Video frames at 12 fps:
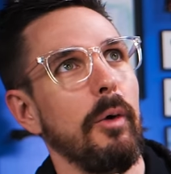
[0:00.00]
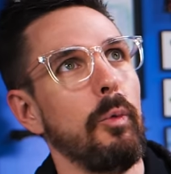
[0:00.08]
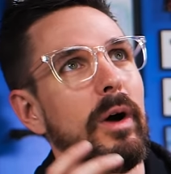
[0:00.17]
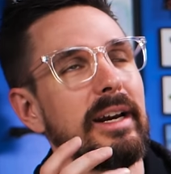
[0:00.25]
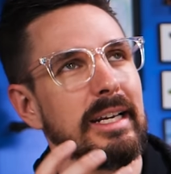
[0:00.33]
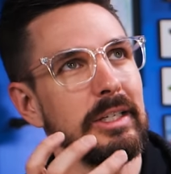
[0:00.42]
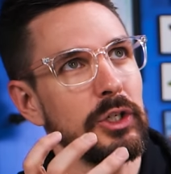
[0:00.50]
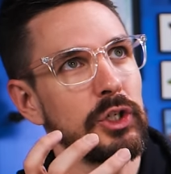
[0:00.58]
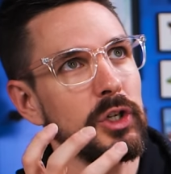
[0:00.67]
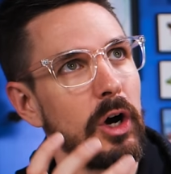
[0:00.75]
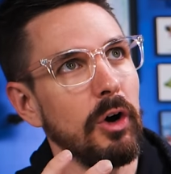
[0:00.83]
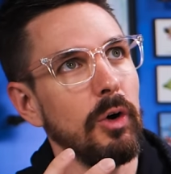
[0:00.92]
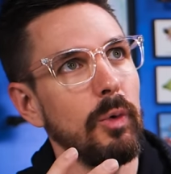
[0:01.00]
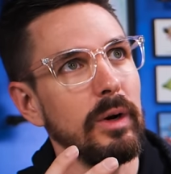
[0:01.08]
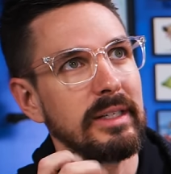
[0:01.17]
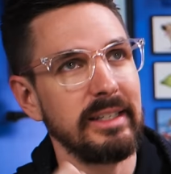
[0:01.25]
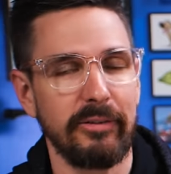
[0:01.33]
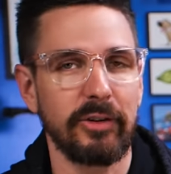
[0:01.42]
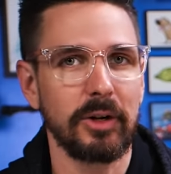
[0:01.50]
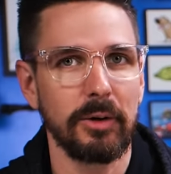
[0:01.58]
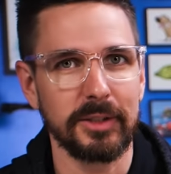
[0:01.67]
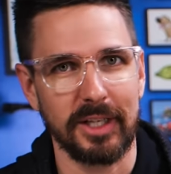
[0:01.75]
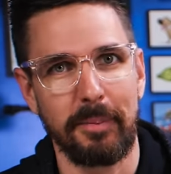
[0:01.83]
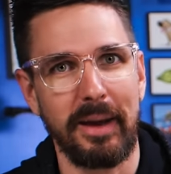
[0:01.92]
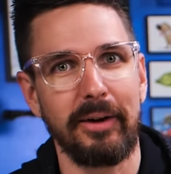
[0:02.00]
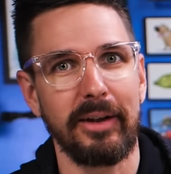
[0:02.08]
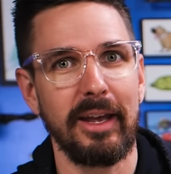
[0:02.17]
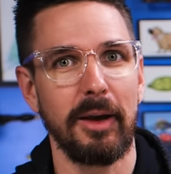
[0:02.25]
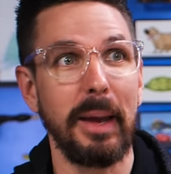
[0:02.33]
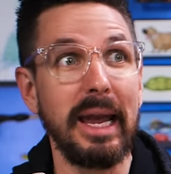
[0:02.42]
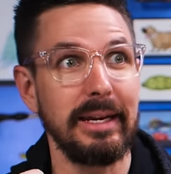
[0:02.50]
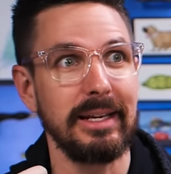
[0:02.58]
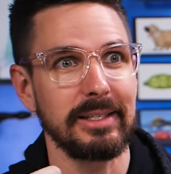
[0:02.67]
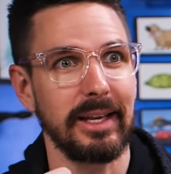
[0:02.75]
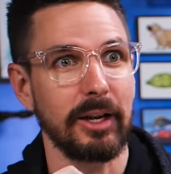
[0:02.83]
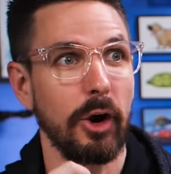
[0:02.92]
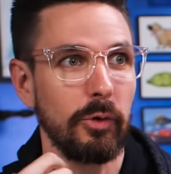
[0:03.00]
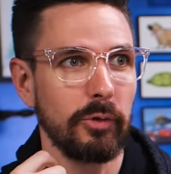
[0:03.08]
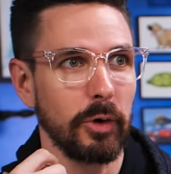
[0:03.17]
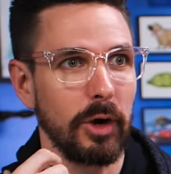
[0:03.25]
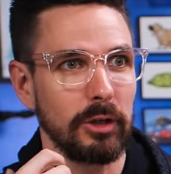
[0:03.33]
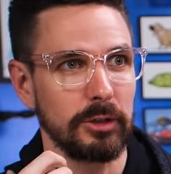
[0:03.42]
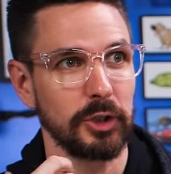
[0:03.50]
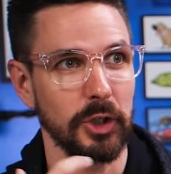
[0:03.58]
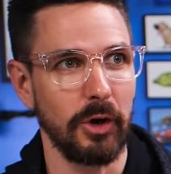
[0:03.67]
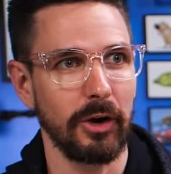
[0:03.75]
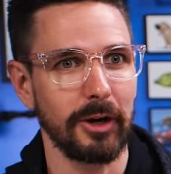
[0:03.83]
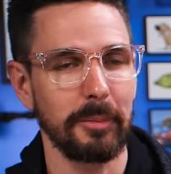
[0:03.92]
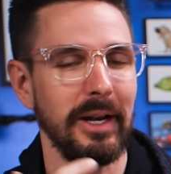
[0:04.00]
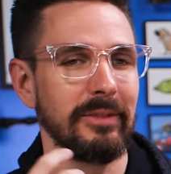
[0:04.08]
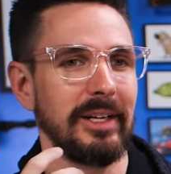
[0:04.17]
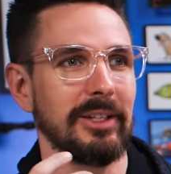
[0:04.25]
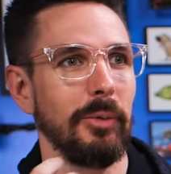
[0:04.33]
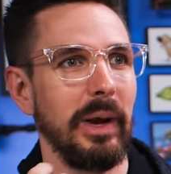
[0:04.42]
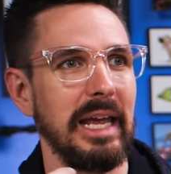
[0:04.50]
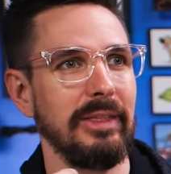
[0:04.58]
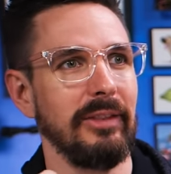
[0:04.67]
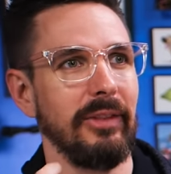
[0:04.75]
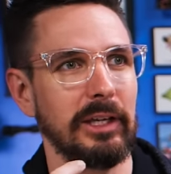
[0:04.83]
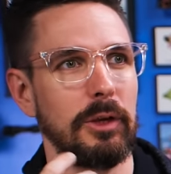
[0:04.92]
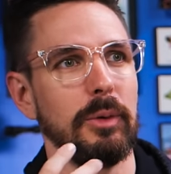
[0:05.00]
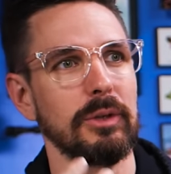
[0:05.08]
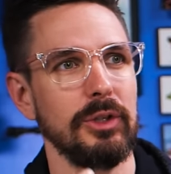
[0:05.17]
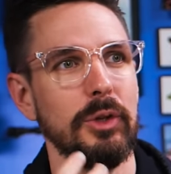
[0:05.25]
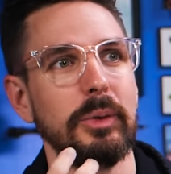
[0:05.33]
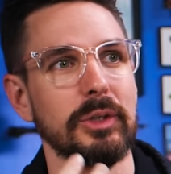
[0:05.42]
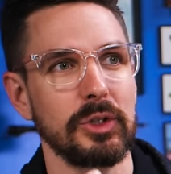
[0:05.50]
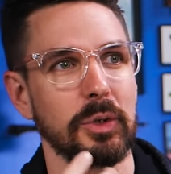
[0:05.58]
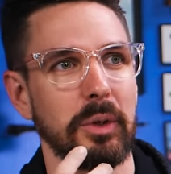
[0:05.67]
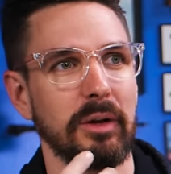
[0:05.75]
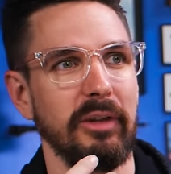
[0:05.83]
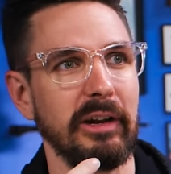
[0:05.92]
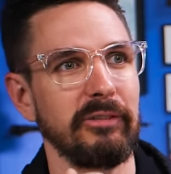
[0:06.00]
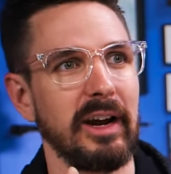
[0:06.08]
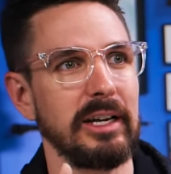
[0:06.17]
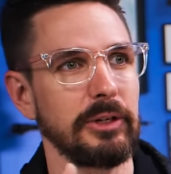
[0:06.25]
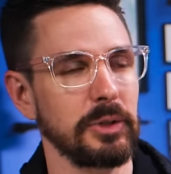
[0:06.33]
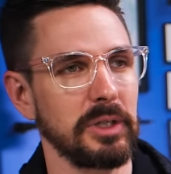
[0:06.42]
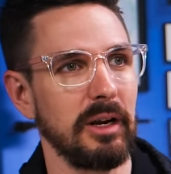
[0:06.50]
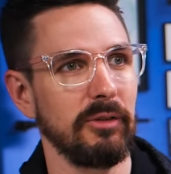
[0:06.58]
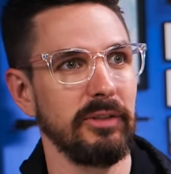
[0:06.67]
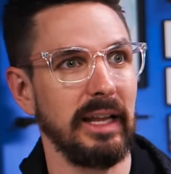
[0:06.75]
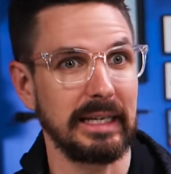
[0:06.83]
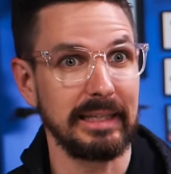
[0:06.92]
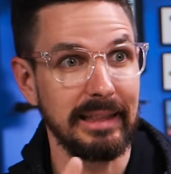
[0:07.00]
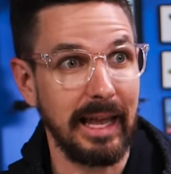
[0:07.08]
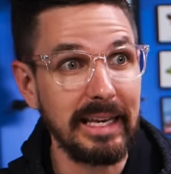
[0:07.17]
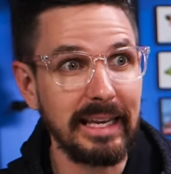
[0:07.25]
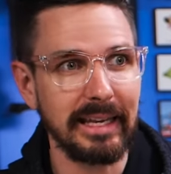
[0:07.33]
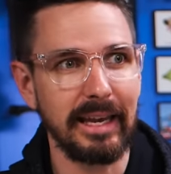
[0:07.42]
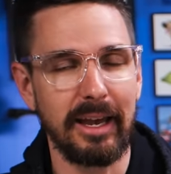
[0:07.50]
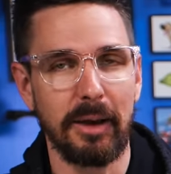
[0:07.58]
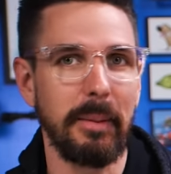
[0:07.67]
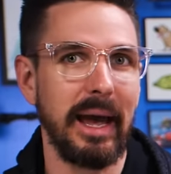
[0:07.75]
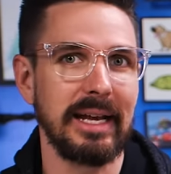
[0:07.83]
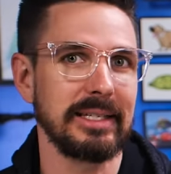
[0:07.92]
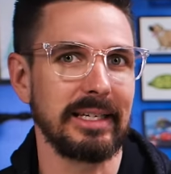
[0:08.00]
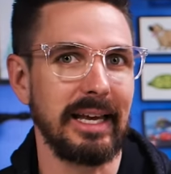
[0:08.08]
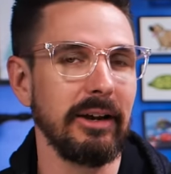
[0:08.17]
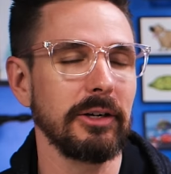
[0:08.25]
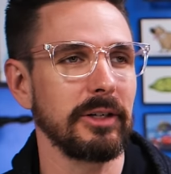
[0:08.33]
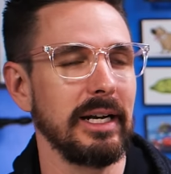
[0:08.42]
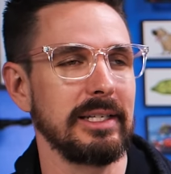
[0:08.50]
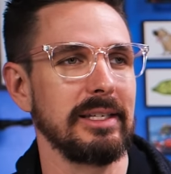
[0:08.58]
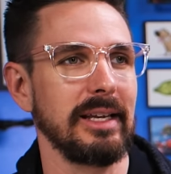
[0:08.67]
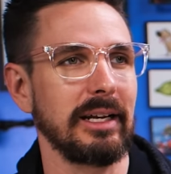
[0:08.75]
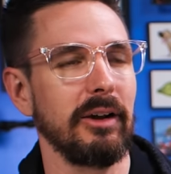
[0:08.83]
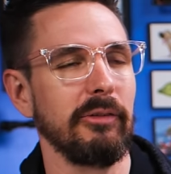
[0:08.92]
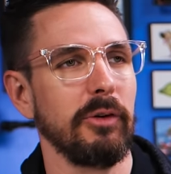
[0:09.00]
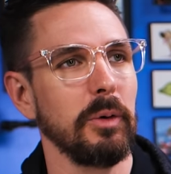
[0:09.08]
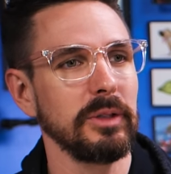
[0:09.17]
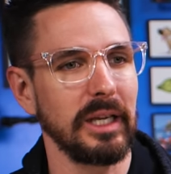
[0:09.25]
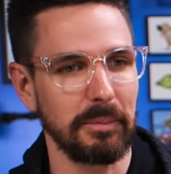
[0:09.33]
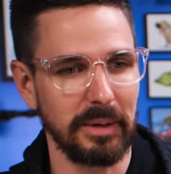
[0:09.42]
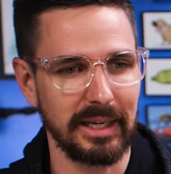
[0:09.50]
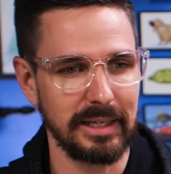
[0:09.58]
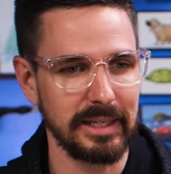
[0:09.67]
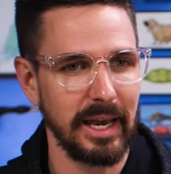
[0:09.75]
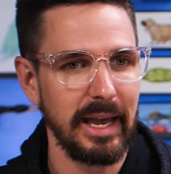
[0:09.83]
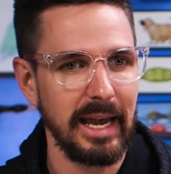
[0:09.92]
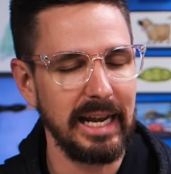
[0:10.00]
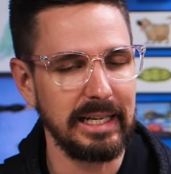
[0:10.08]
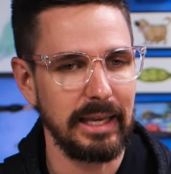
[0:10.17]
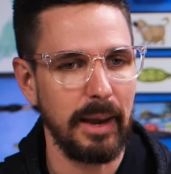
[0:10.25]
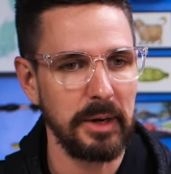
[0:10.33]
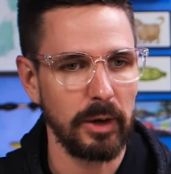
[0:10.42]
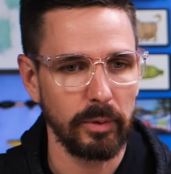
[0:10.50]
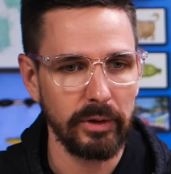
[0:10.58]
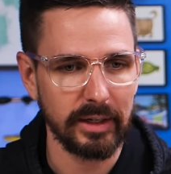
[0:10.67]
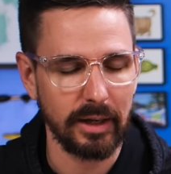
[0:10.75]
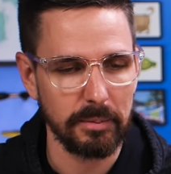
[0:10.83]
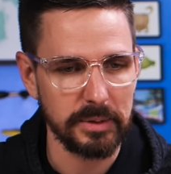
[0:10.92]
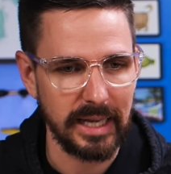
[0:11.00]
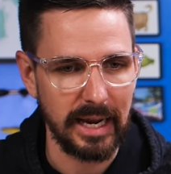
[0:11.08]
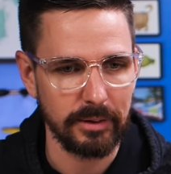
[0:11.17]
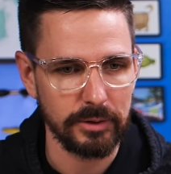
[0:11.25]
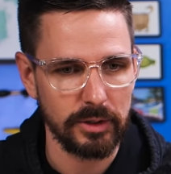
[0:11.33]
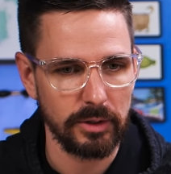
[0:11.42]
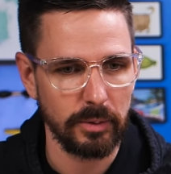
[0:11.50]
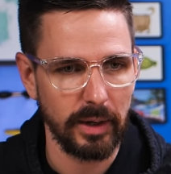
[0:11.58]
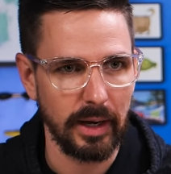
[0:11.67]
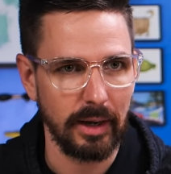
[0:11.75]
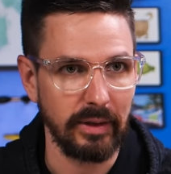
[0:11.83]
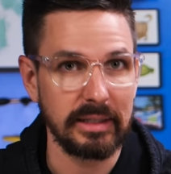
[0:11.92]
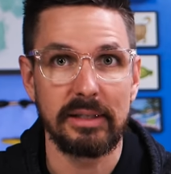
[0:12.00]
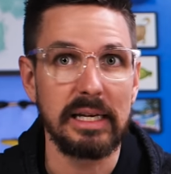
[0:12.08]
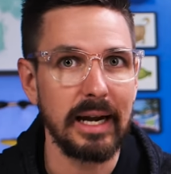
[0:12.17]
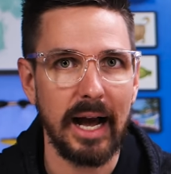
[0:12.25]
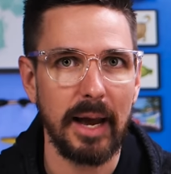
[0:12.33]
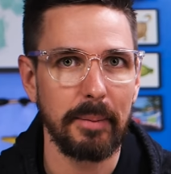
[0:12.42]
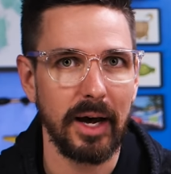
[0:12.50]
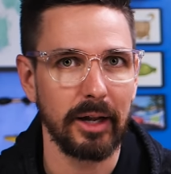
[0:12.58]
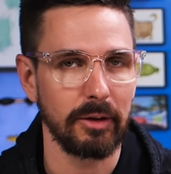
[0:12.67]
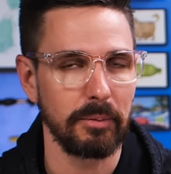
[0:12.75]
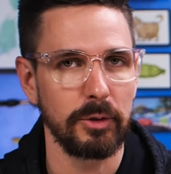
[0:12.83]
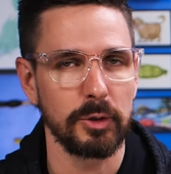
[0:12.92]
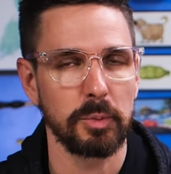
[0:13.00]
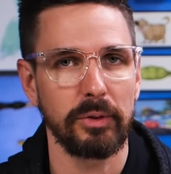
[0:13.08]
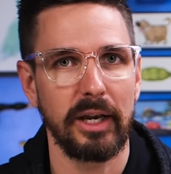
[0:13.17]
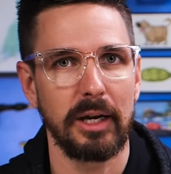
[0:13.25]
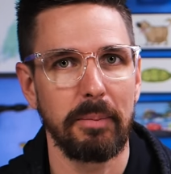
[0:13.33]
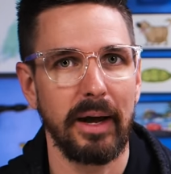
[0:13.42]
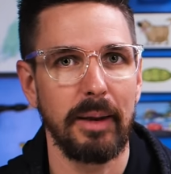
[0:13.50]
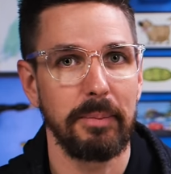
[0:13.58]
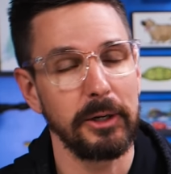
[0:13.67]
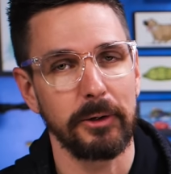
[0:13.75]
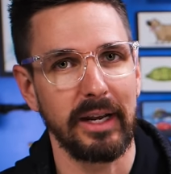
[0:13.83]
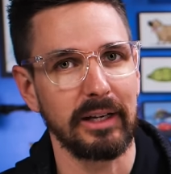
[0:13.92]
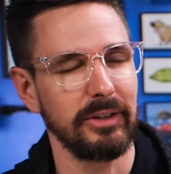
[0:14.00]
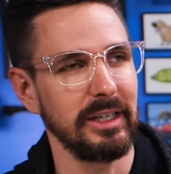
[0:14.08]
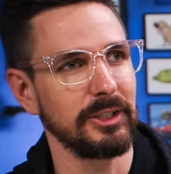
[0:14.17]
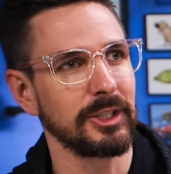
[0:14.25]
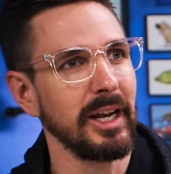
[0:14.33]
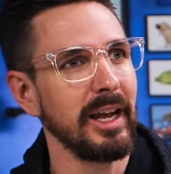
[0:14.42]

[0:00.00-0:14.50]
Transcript: what is so difficult about him and his like overall charm and like the way that like you can you can sort of like find yourself like liking him as a character as it's like unfolding because it I mean it really comes down to uh, like Dean Highbottom who's played by Peter Dinklage